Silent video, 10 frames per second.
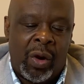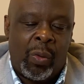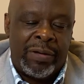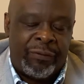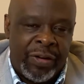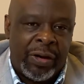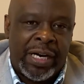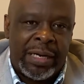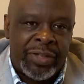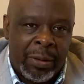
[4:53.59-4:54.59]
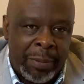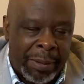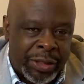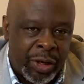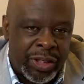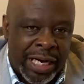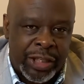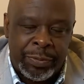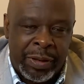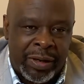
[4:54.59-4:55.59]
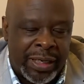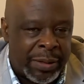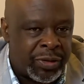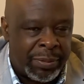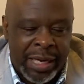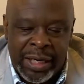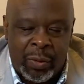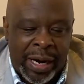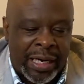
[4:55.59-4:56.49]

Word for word: When fear comes, now remember I tell you it's like a spirit. It comes from anywhere.